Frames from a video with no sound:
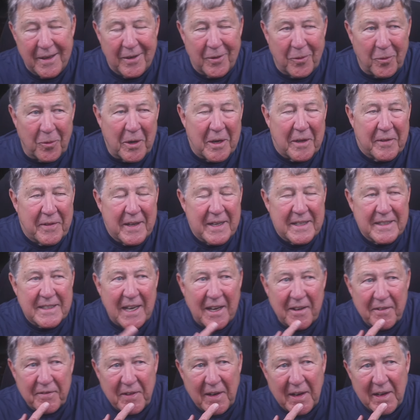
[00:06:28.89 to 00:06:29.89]
One of the things
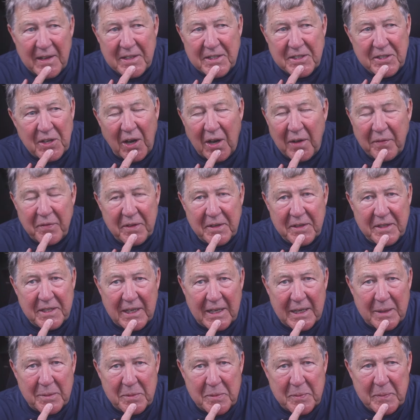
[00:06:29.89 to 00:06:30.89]
I find is
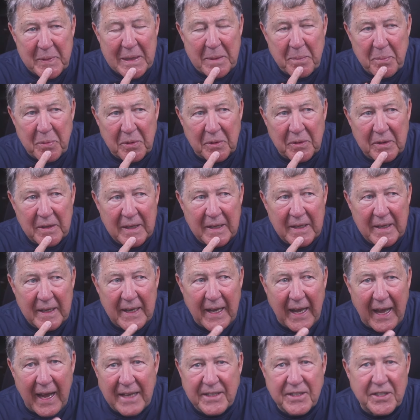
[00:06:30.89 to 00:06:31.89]
oftentimes people
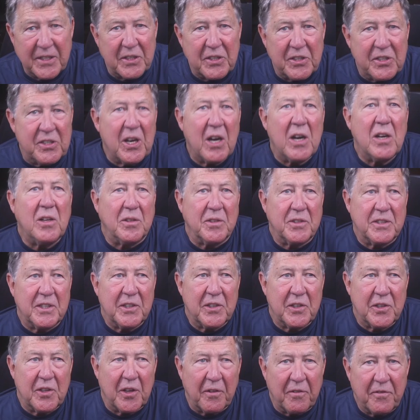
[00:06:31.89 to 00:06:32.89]
as adults
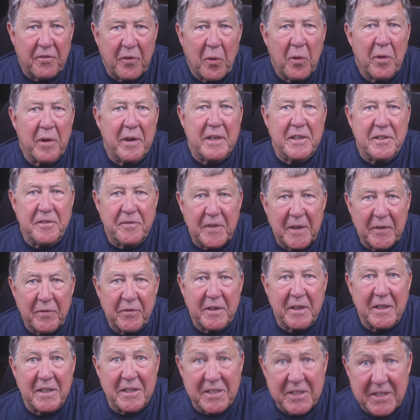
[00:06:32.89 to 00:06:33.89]
into their 40s,
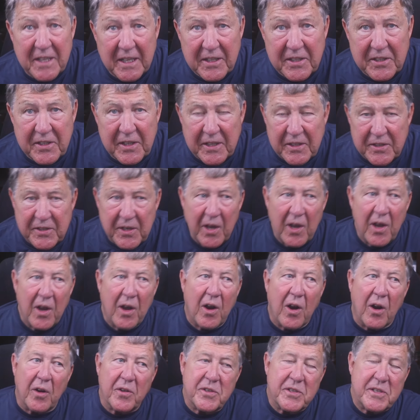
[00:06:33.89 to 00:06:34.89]
50s, 60s
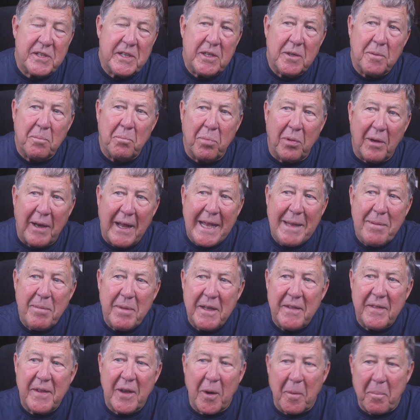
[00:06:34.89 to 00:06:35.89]
are still
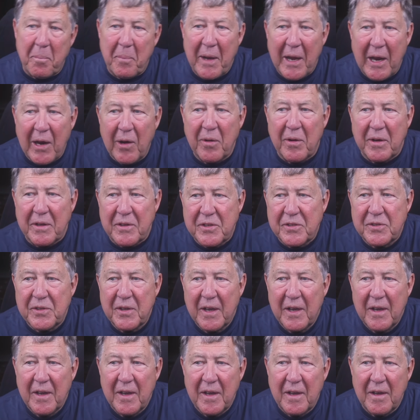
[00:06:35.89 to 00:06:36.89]
blaming their
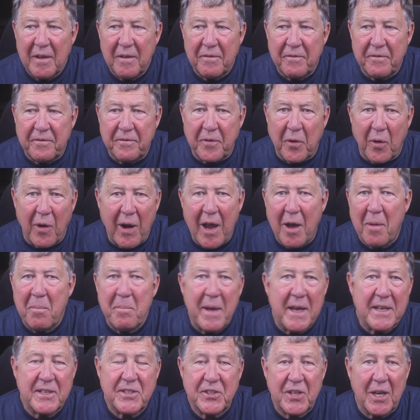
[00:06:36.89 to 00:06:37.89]
parents for how
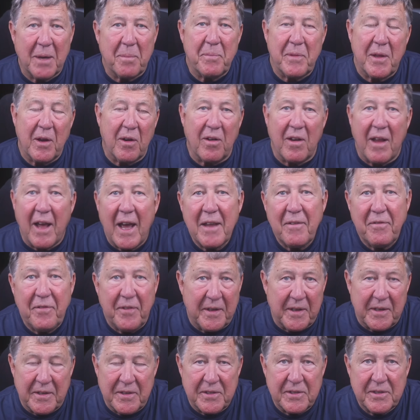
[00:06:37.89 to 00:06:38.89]
messed up their life
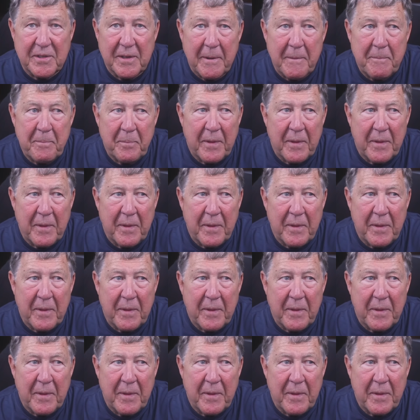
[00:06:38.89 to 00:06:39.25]
is,